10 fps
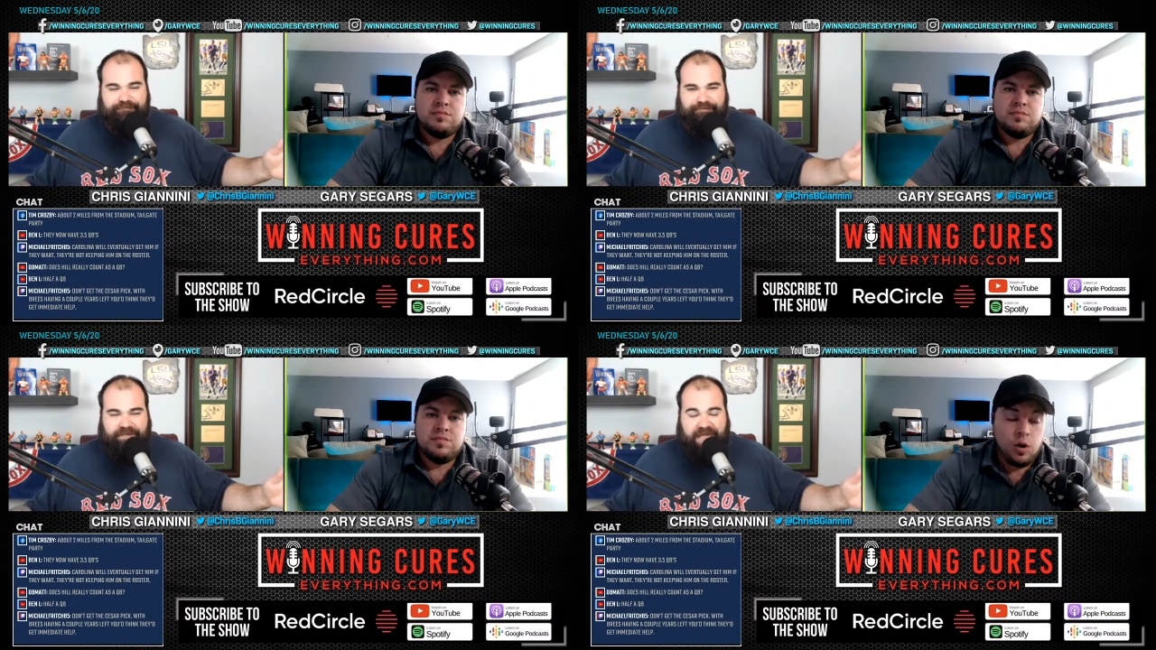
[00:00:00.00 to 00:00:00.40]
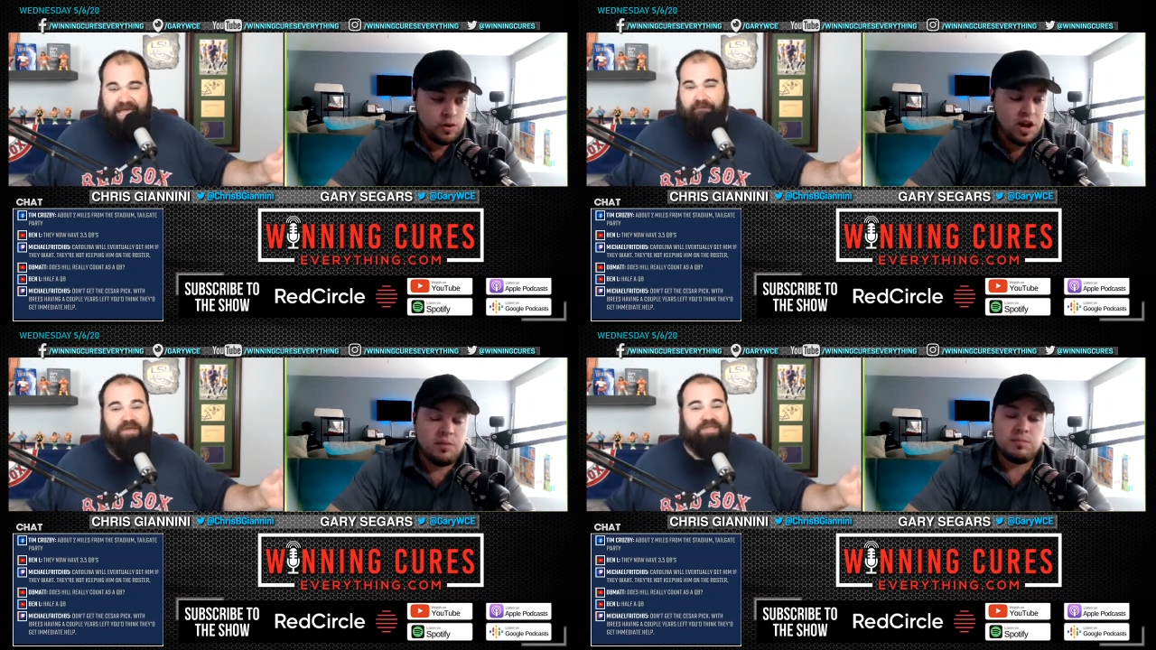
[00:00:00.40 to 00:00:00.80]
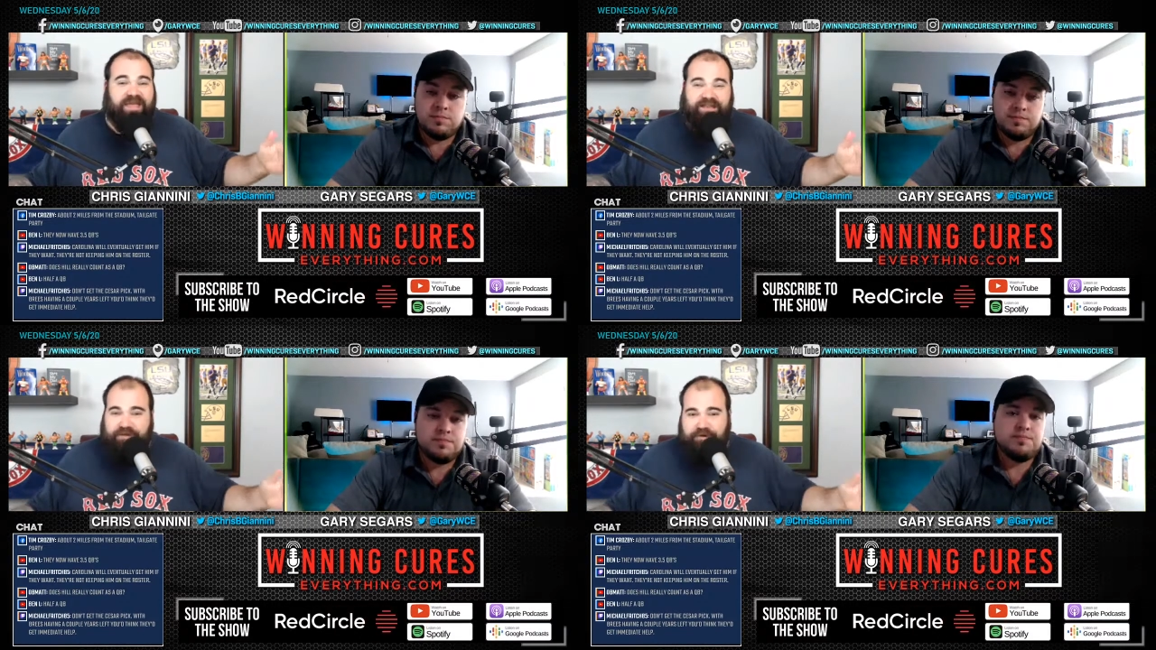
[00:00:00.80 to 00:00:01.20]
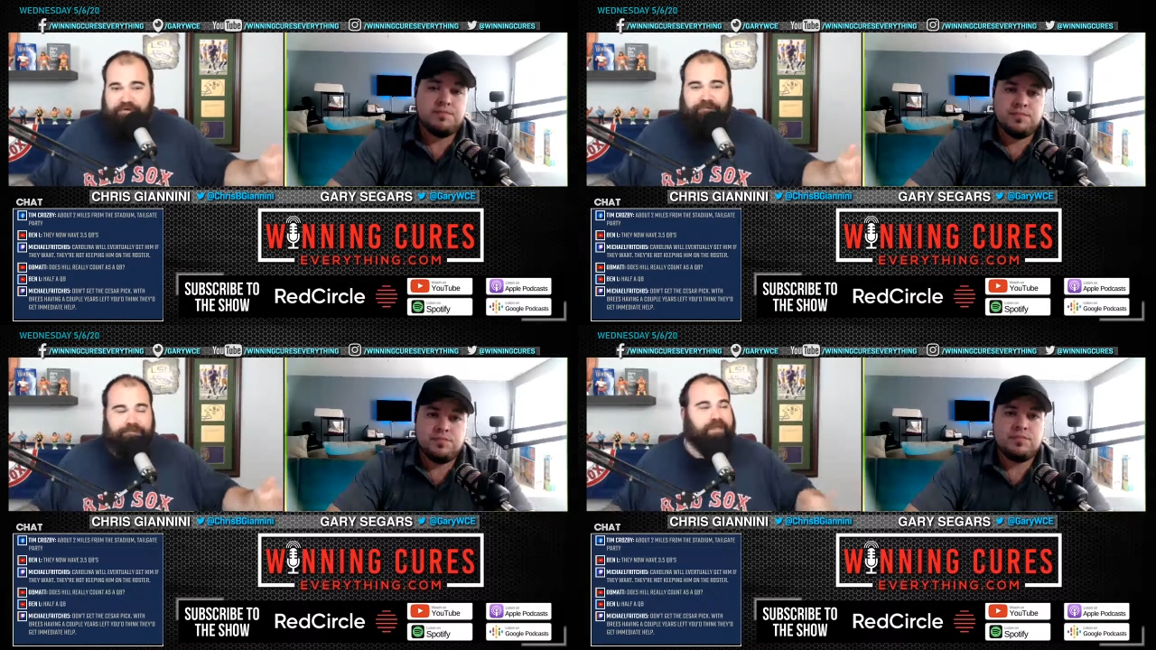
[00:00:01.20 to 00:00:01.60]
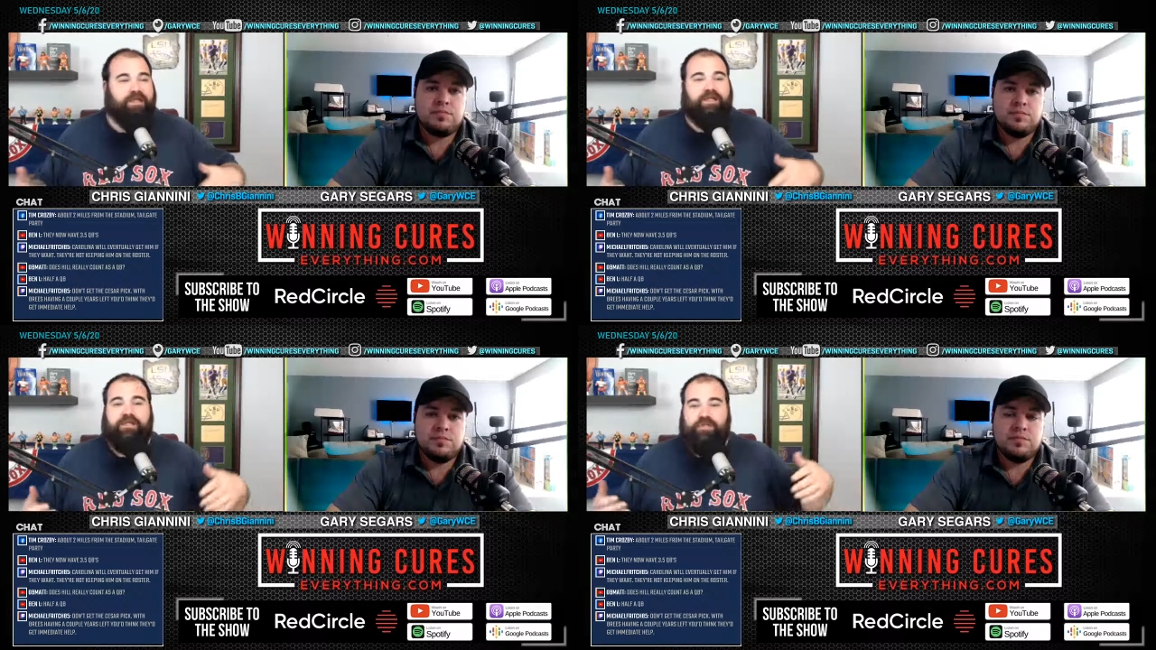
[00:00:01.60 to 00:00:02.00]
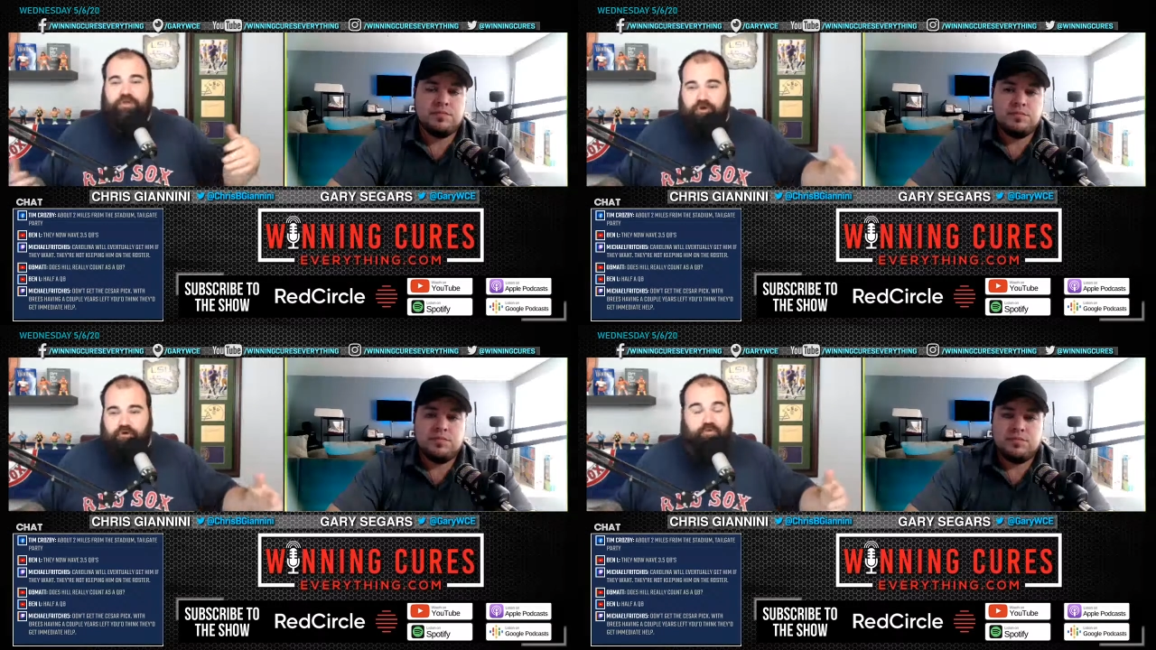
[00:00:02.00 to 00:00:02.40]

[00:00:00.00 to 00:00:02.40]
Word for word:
Speaker 1: Oh, yeah. And when they do, you